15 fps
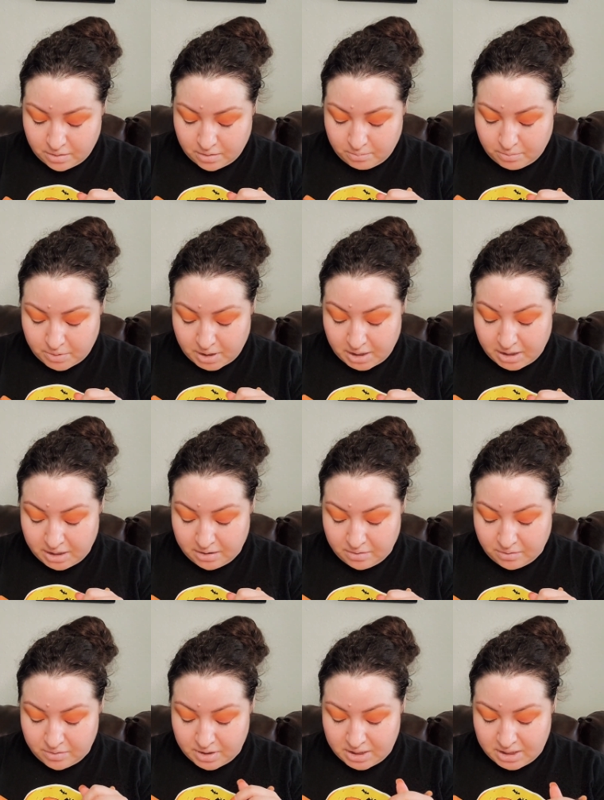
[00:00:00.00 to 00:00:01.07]
My
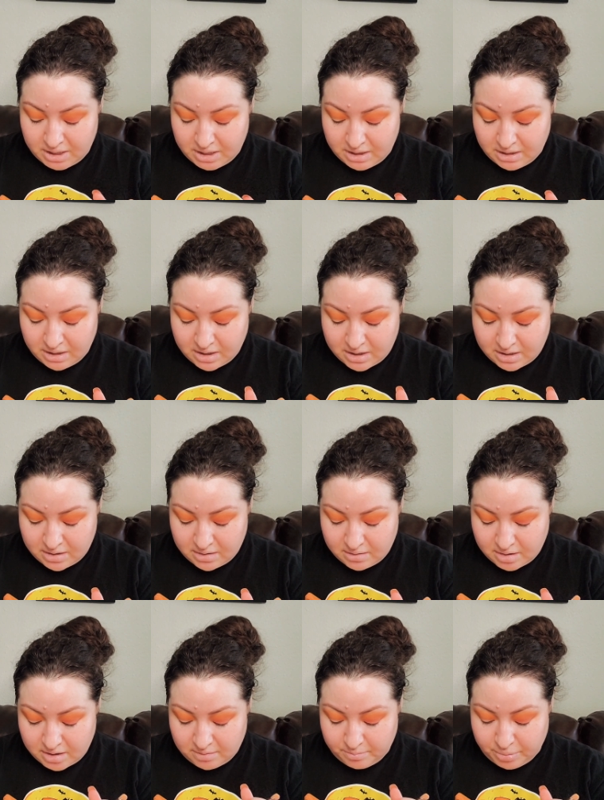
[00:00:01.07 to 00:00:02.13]
only
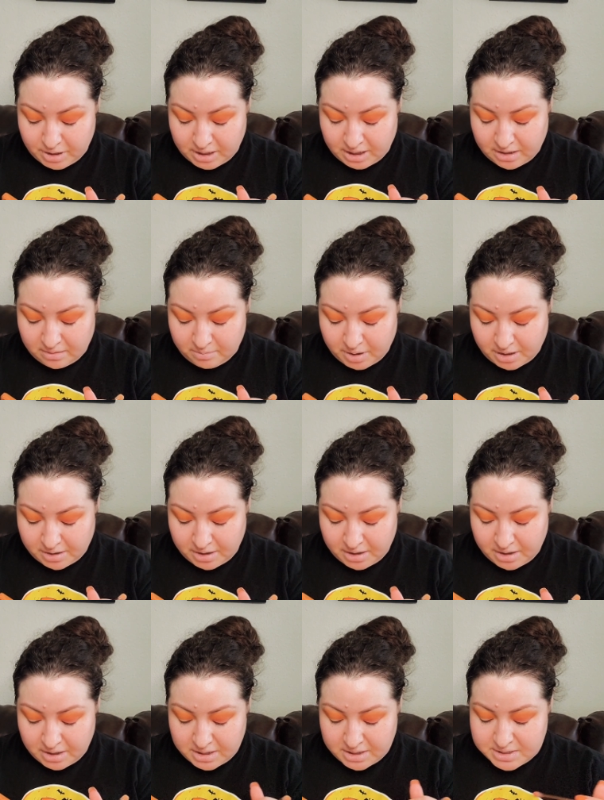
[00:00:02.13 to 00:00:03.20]
complaint about
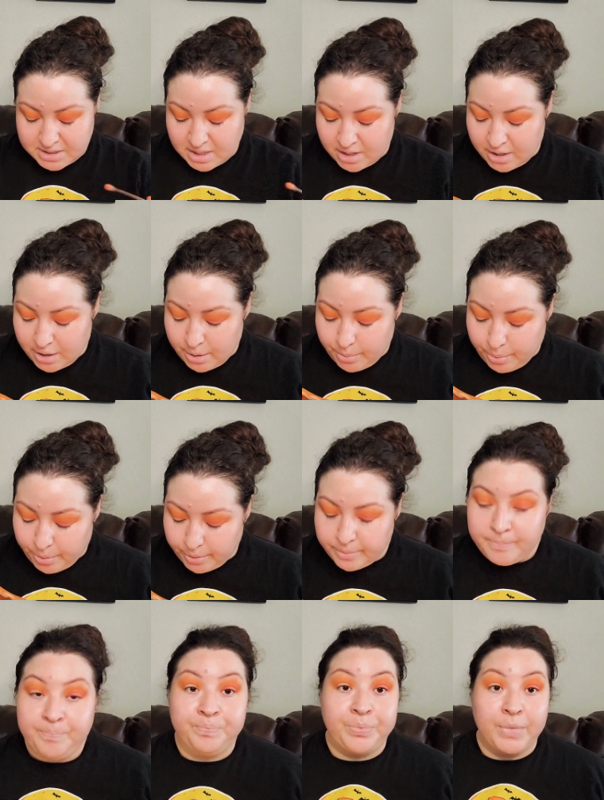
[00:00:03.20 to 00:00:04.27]
it is
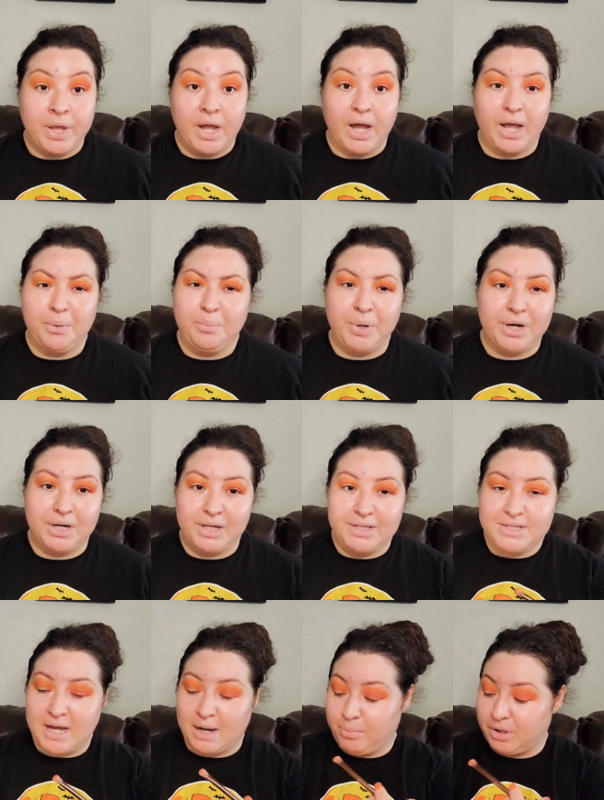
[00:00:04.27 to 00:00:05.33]
I barely
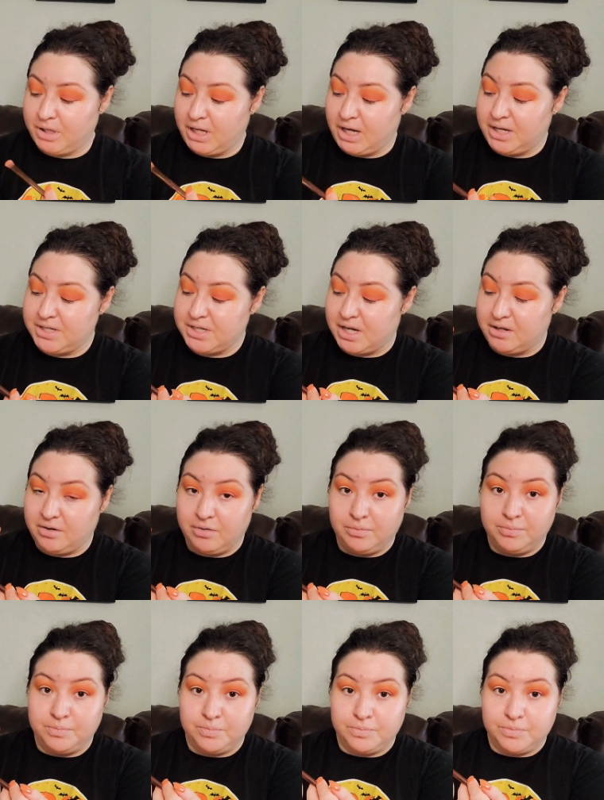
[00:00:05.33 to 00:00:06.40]
tap on the eyeshadow.
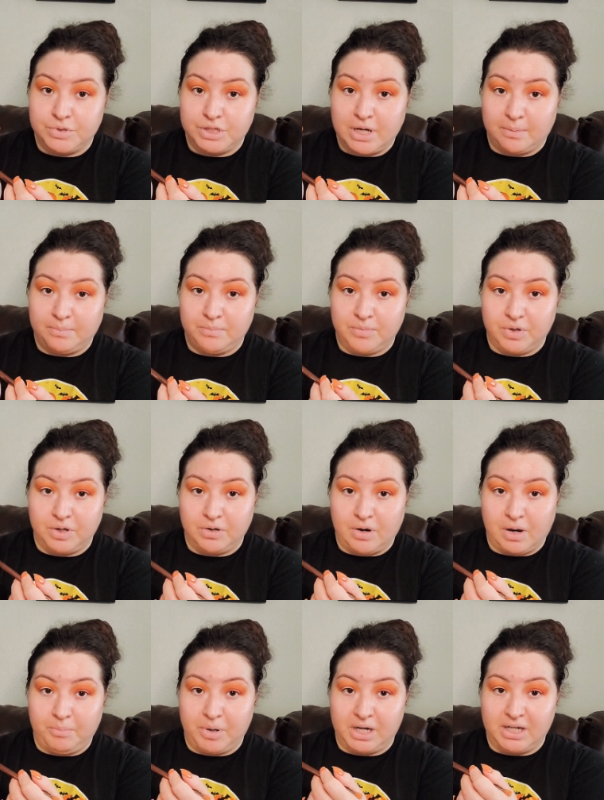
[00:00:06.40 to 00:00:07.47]
Tap, you know,
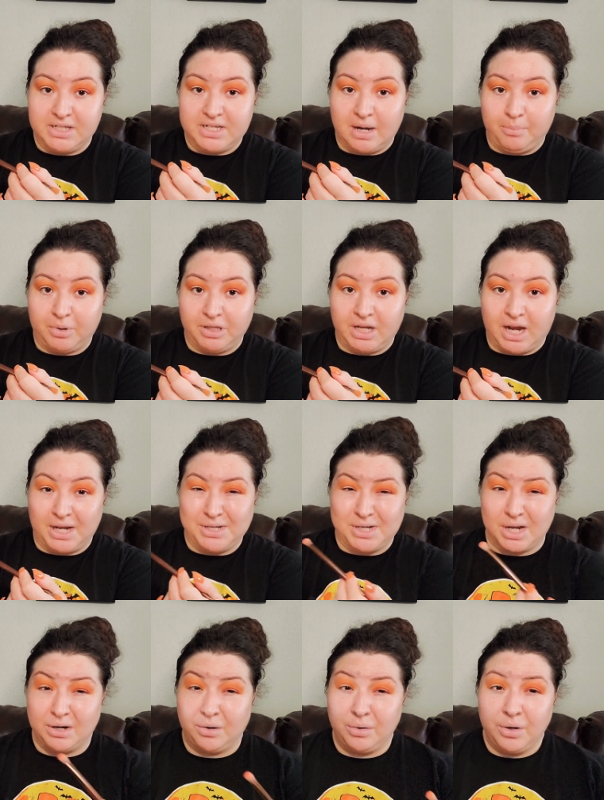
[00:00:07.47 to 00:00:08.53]
I barely tap on the
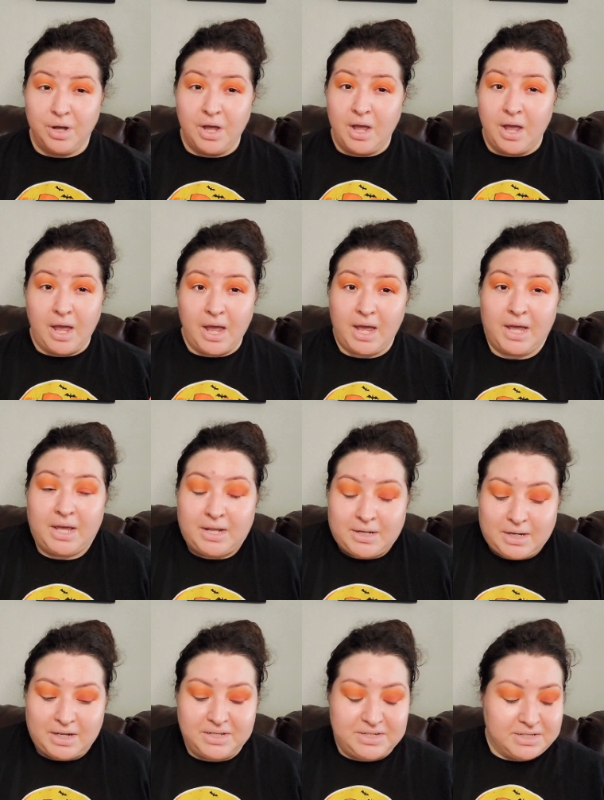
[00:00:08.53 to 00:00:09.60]
eyeshadow and
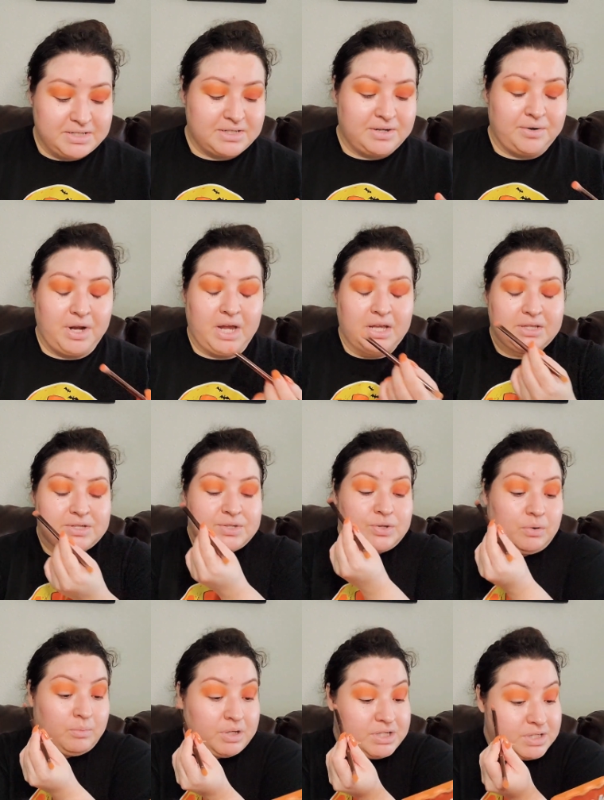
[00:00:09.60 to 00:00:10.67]
it just creates so
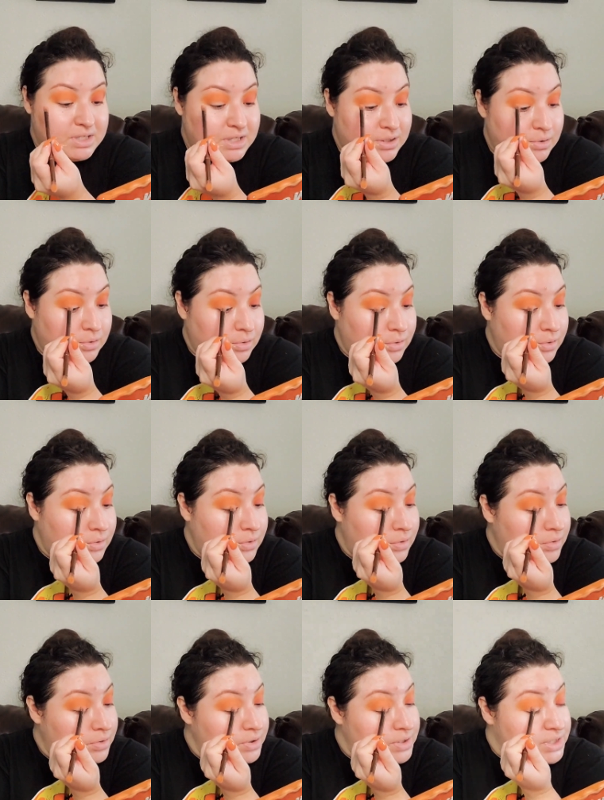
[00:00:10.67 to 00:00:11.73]
much little
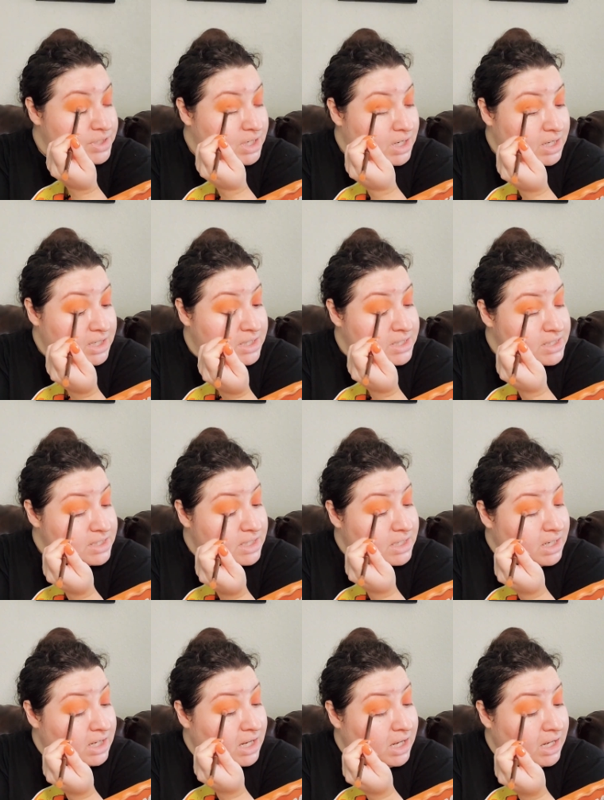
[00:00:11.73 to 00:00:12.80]
dust and
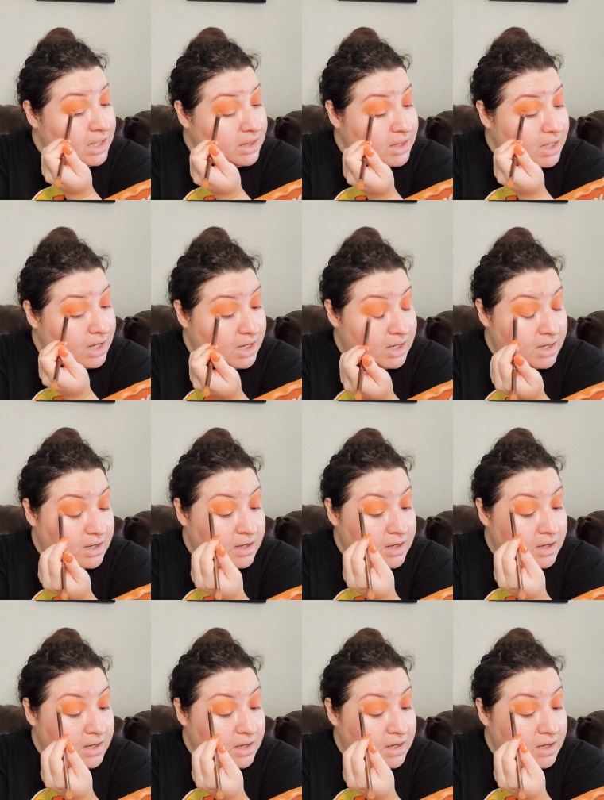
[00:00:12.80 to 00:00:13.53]
I hate that.